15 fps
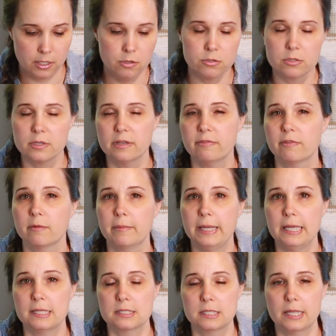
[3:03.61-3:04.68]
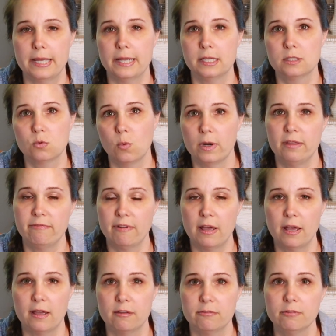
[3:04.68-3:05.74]
Usually for me it's like
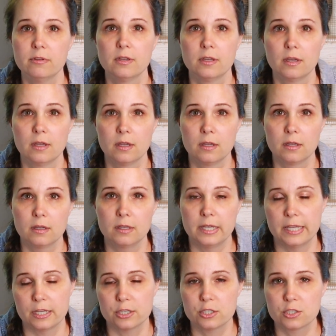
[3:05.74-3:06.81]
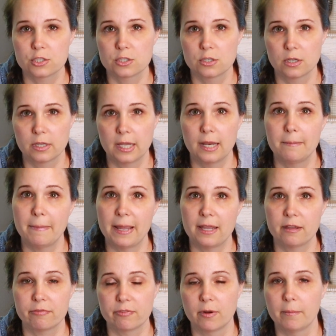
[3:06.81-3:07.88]
25-ish can
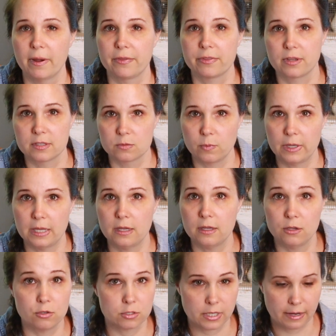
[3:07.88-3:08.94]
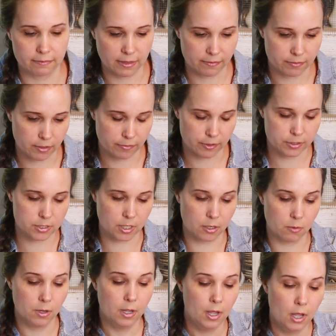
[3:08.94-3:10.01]
make it for a month because we usually have leftovers.
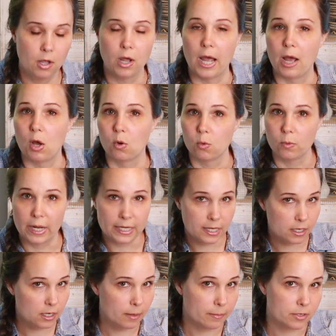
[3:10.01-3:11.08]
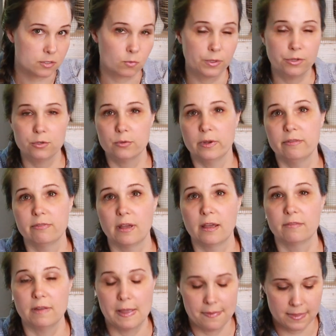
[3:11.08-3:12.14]
So I'll write down numbers 1 through
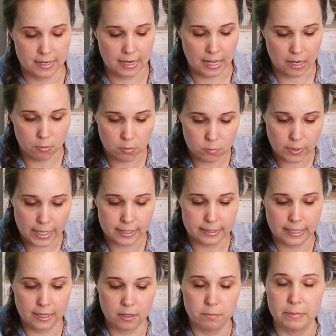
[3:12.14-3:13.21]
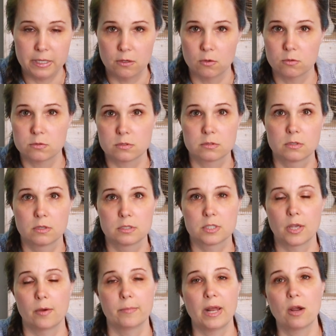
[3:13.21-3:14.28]
25 and then I will write down meals.
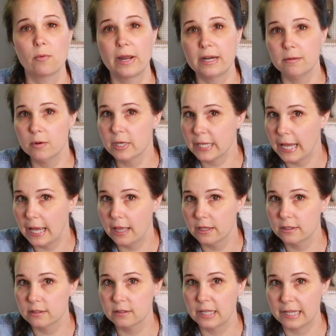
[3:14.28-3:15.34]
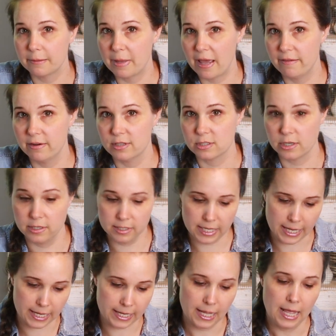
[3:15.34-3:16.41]
So I'm not writing on a calendar like I'm having a certain
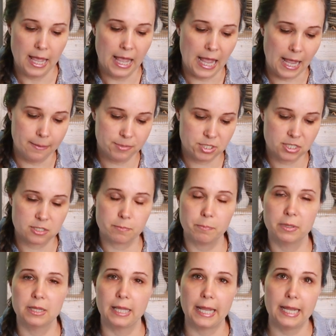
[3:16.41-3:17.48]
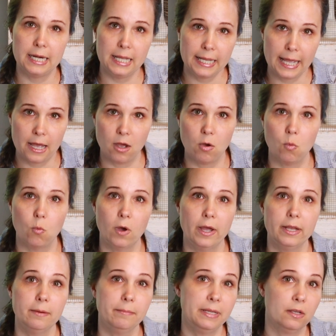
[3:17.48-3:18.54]
day. I'm just planning out
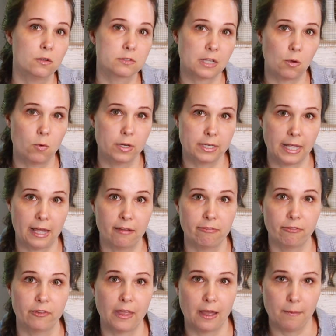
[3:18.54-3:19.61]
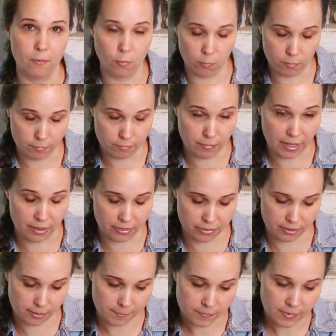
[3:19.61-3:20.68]
what meals I want to have for that
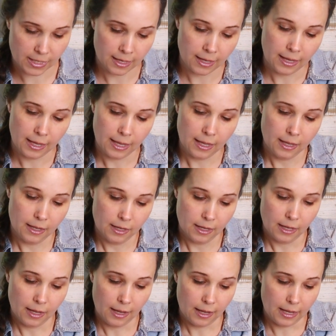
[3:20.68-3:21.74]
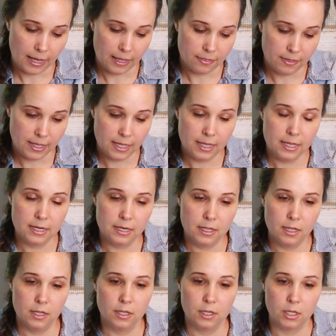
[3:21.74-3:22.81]
month. And then
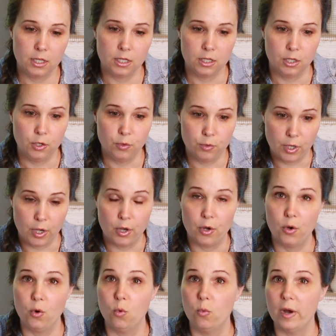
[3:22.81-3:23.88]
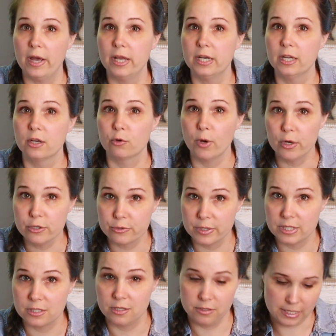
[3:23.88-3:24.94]
you know what
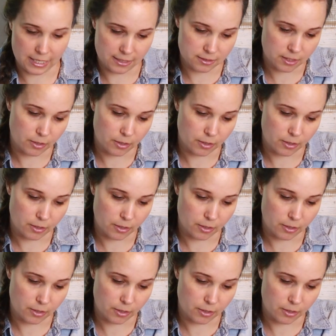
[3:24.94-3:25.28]
groceries you need.